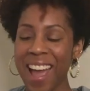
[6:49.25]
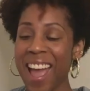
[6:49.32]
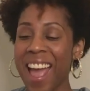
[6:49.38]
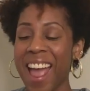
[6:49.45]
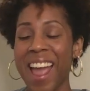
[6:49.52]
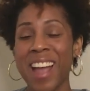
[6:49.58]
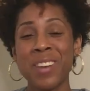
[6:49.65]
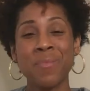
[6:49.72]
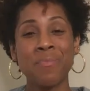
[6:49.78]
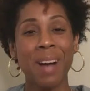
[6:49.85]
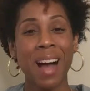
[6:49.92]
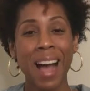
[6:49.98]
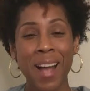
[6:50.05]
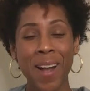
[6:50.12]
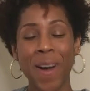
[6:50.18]
and
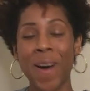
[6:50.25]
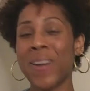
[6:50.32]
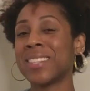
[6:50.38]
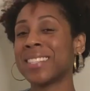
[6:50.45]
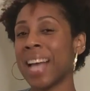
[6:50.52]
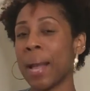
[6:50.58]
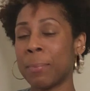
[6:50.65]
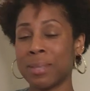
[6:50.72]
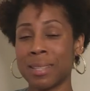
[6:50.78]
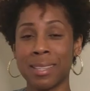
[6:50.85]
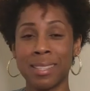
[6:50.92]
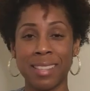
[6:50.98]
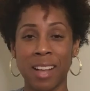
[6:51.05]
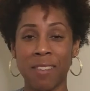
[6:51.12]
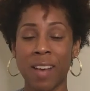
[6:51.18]
buy all types of
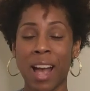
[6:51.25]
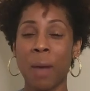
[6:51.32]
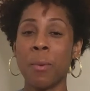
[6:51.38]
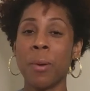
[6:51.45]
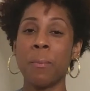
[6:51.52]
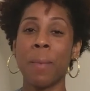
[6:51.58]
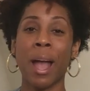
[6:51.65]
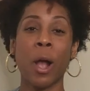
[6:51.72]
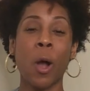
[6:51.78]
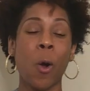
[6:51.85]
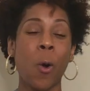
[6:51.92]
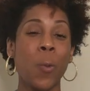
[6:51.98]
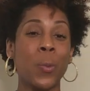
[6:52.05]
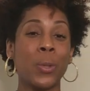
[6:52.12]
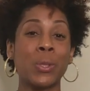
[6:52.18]
stuff. I went back
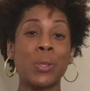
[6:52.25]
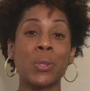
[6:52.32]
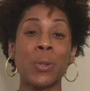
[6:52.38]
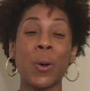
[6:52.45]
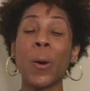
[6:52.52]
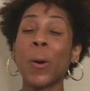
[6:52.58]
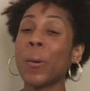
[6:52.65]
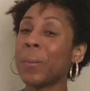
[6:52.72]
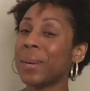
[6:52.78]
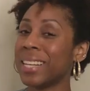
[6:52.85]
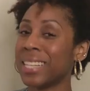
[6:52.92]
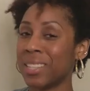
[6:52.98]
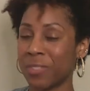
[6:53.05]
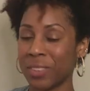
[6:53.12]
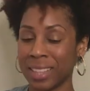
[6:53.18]
home with so many
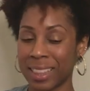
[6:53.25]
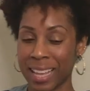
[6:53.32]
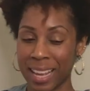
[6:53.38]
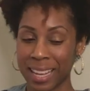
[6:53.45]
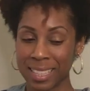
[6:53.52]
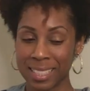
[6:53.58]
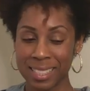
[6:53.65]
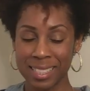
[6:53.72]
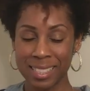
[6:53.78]
different things.